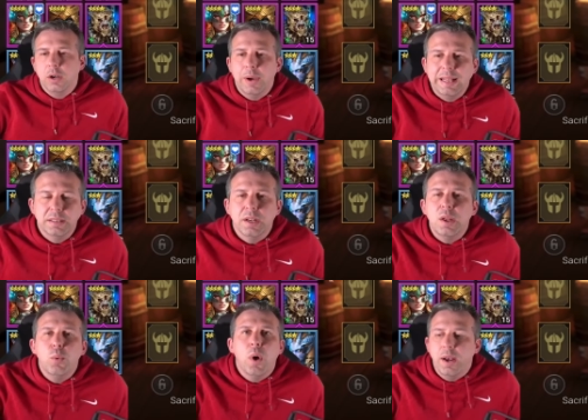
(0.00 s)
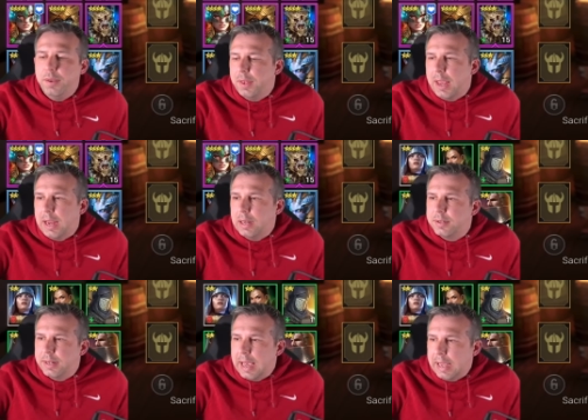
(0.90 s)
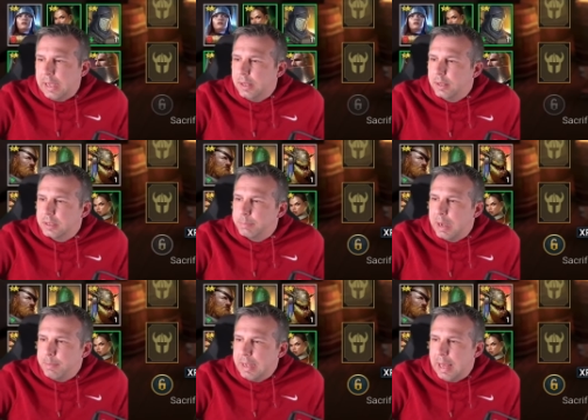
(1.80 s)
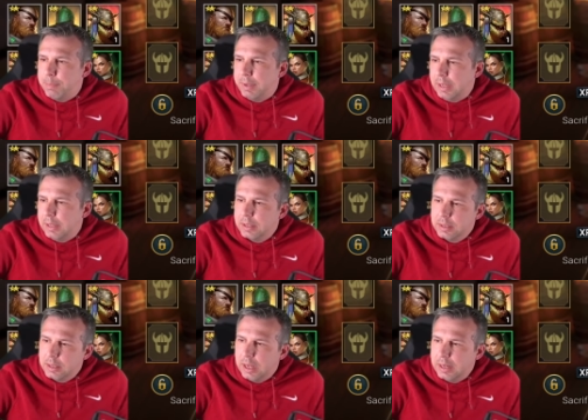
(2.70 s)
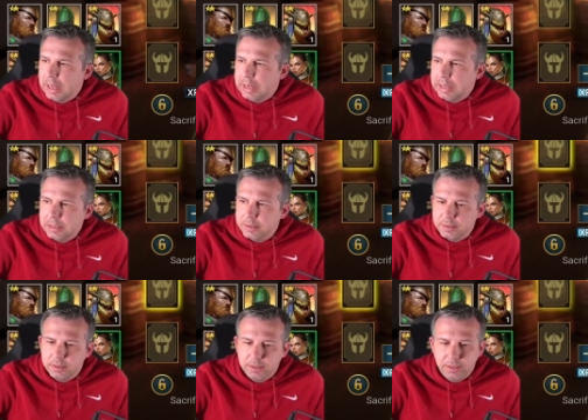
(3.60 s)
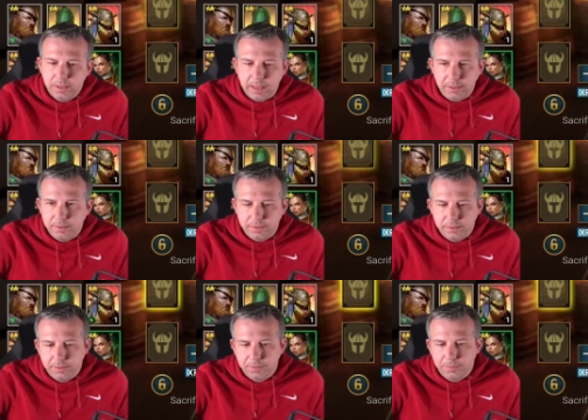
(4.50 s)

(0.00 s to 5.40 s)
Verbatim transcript: going to add there's only one thing today that's made me happy, and that is this.